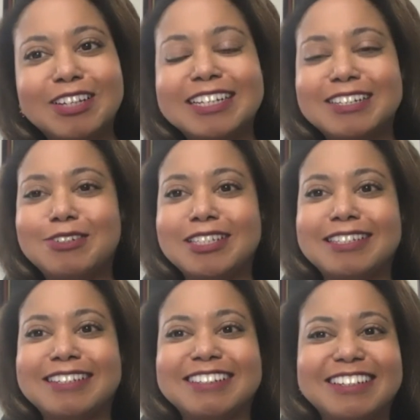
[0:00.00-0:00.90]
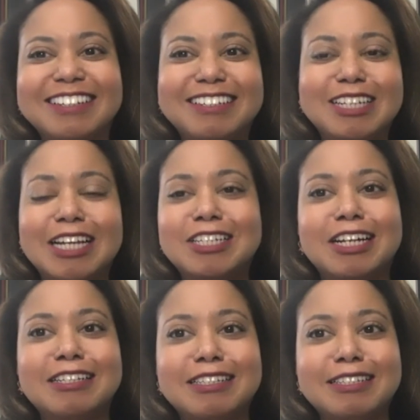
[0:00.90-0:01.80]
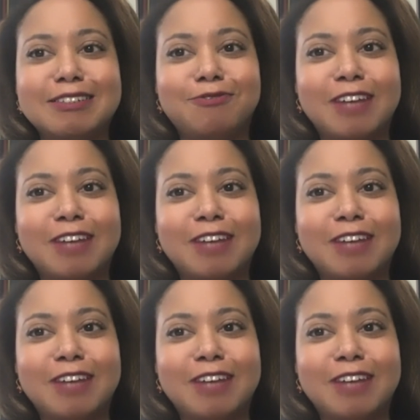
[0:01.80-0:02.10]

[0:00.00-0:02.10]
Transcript: Can you still digest